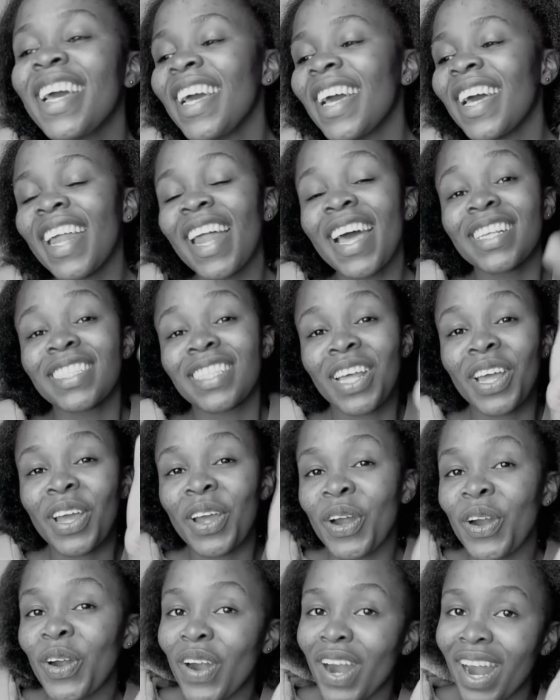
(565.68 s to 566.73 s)
And I
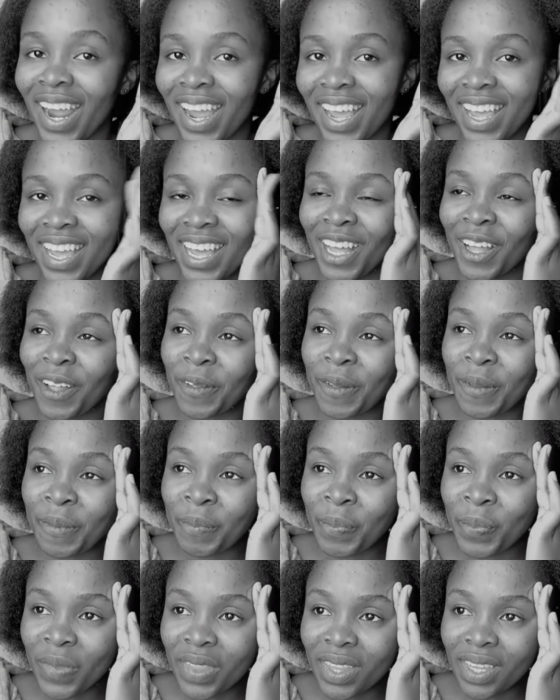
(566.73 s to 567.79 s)
started crying.
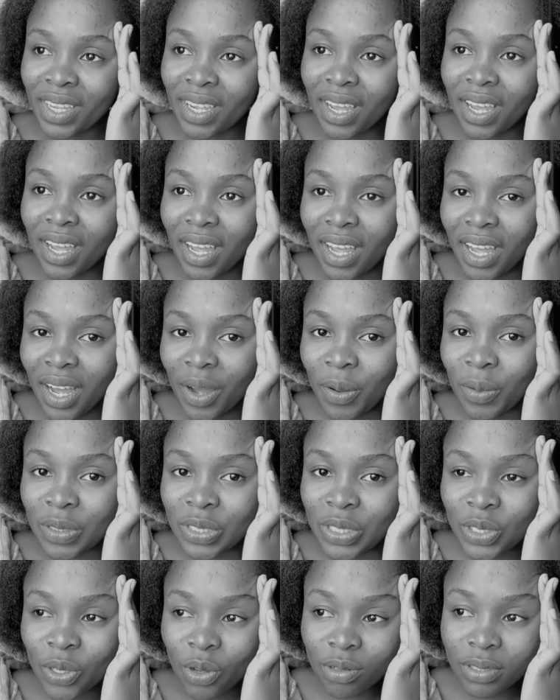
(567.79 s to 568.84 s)
I was
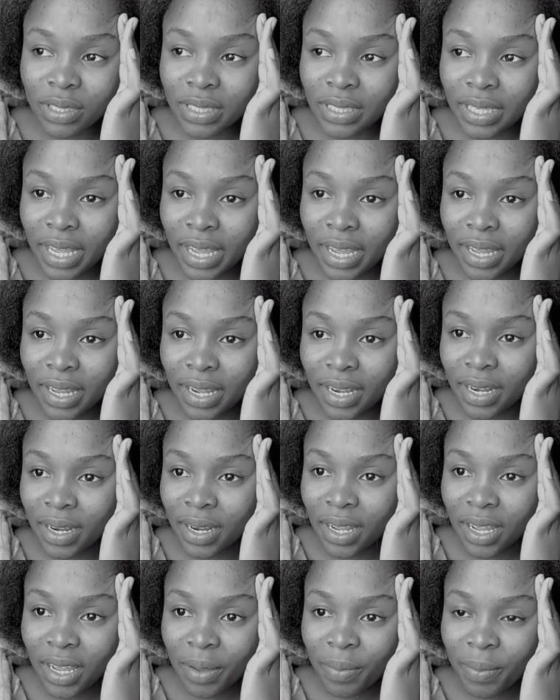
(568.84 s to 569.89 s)
so scared.
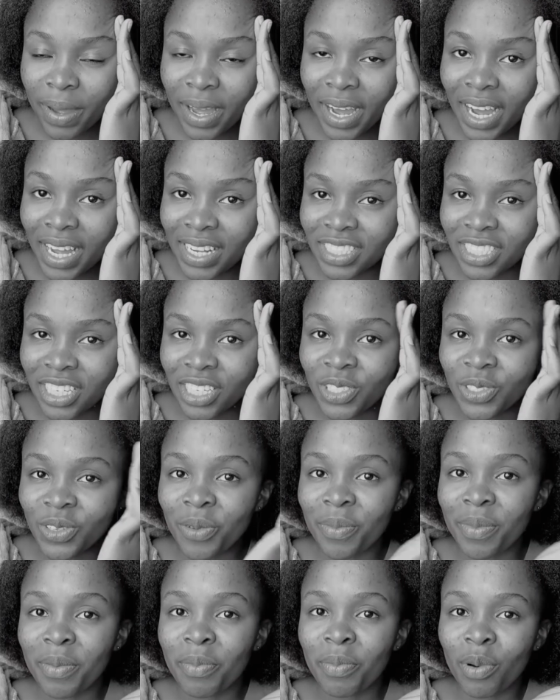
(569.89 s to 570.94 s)
My aunt just saw
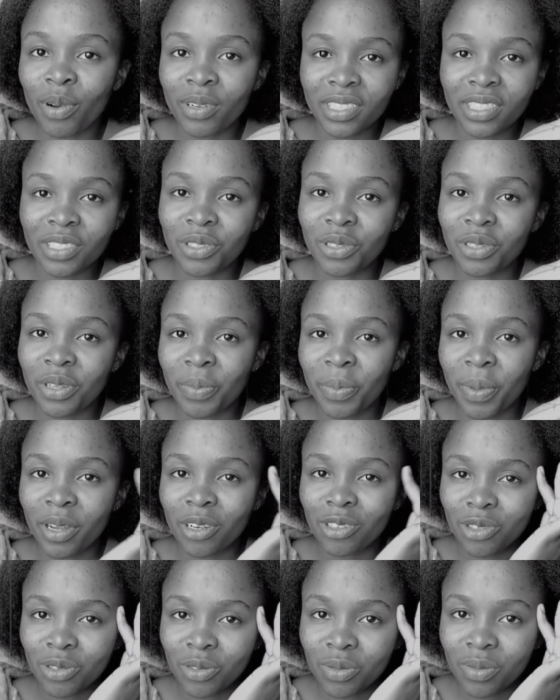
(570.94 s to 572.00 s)
me bolt into the
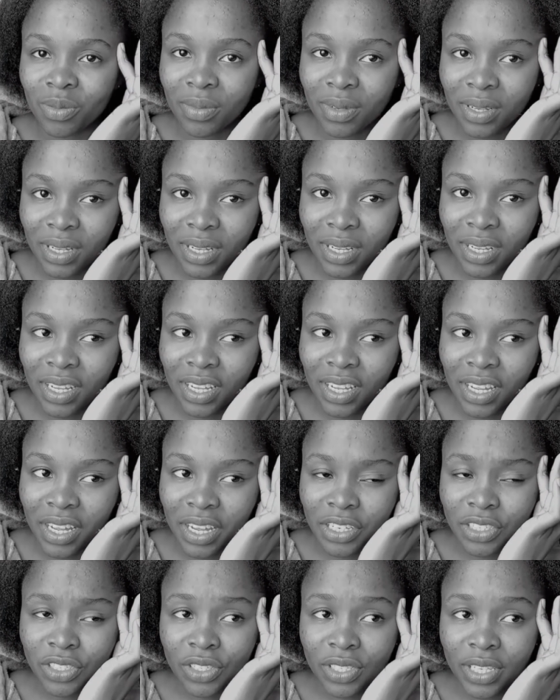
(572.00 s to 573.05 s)
bedroom.
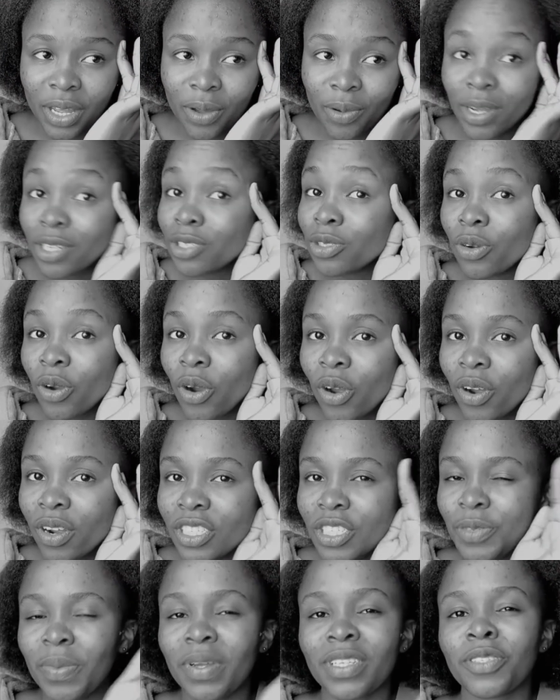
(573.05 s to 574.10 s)
And she's like, "What's wrong?"
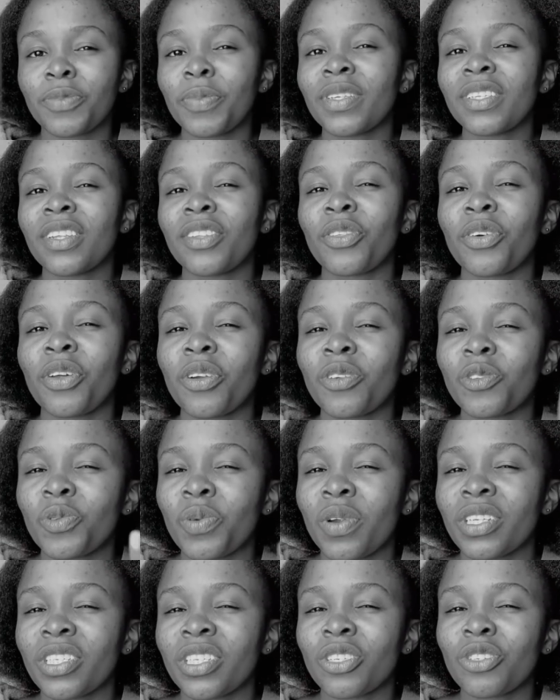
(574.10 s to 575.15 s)
She must have thought I was
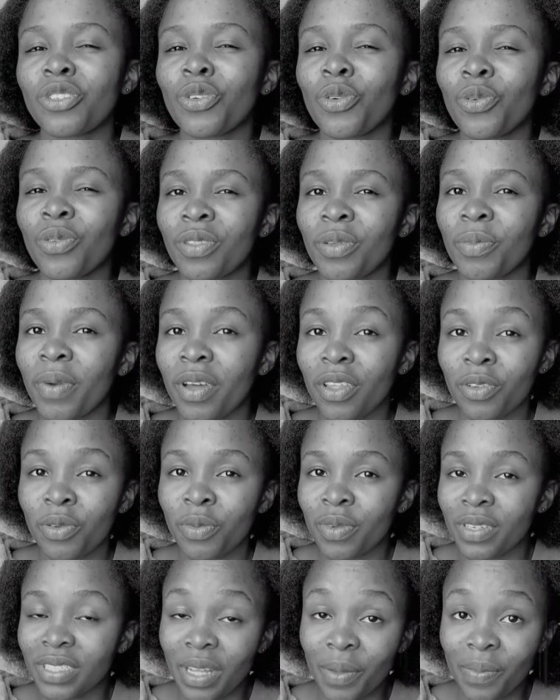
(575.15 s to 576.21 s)
rushing to go to the
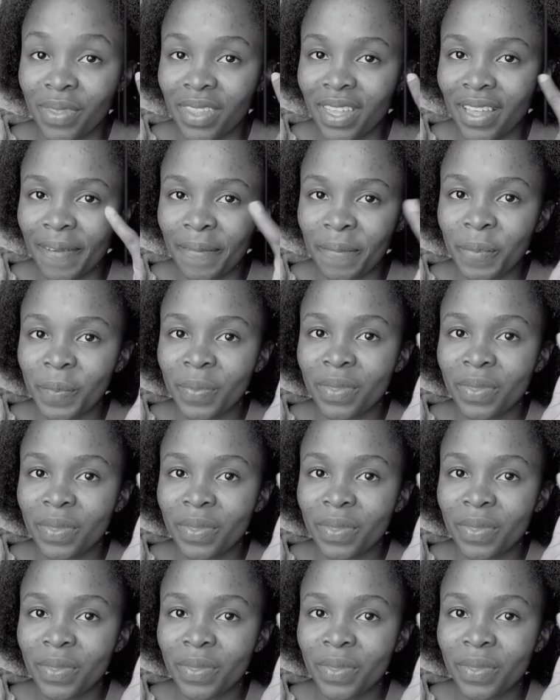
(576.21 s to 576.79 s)
bathroom or something.